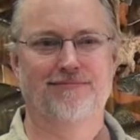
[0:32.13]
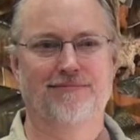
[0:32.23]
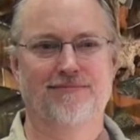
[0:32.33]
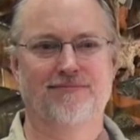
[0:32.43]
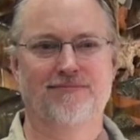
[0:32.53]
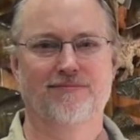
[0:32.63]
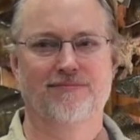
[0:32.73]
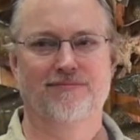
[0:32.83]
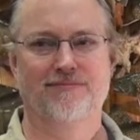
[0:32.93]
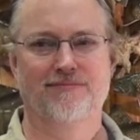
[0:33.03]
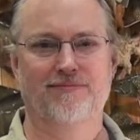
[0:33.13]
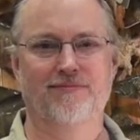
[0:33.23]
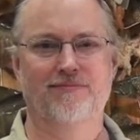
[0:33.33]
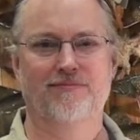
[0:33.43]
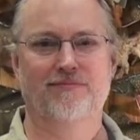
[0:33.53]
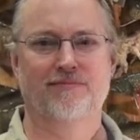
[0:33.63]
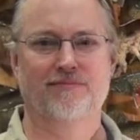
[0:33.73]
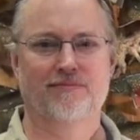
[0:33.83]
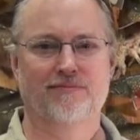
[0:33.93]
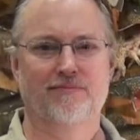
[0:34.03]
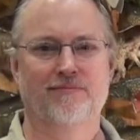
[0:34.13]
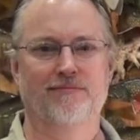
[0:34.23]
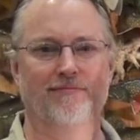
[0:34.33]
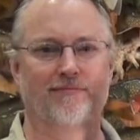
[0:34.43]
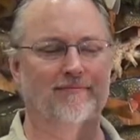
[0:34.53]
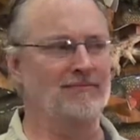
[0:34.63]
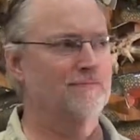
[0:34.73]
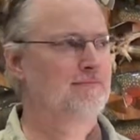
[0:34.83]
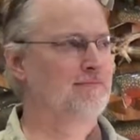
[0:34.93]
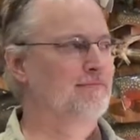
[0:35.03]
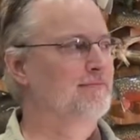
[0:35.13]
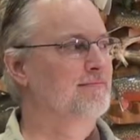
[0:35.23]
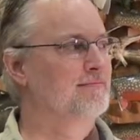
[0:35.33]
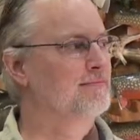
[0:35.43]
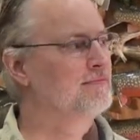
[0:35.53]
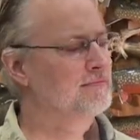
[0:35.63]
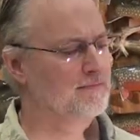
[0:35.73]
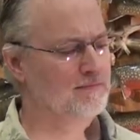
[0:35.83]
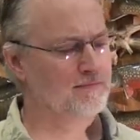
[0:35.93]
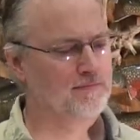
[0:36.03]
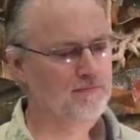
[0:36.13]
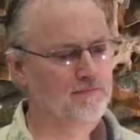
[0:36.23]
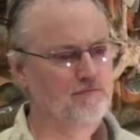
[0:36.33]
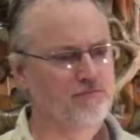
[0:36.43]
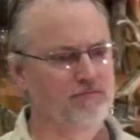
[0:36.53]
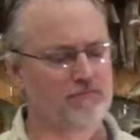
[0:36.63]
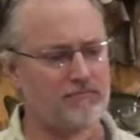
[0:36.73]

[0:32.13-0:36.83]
(not speaking)